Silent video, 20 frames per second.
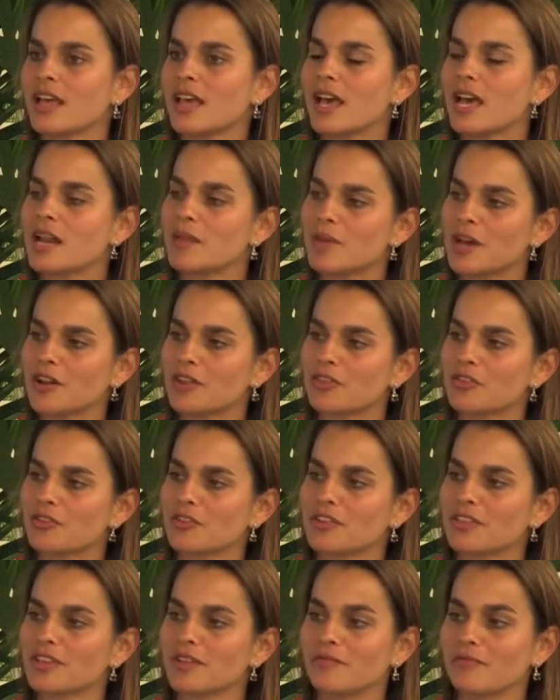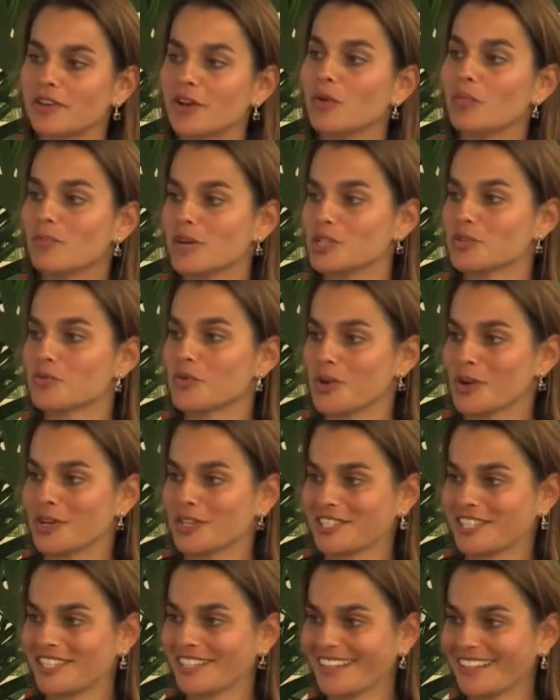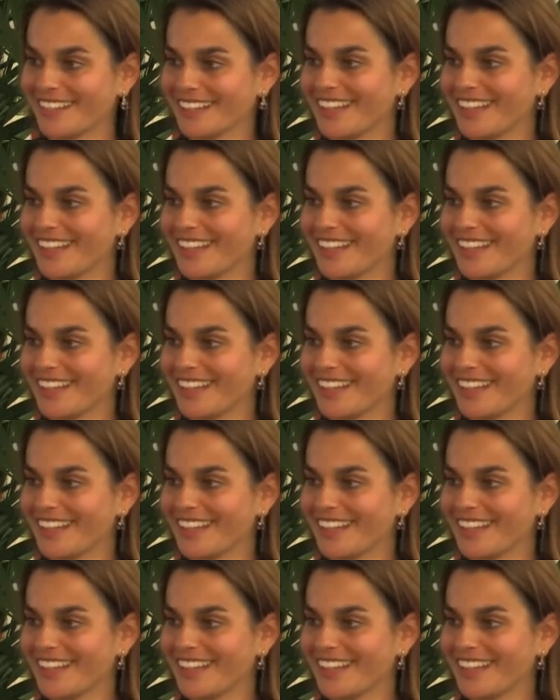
And about a third of them felt much worse.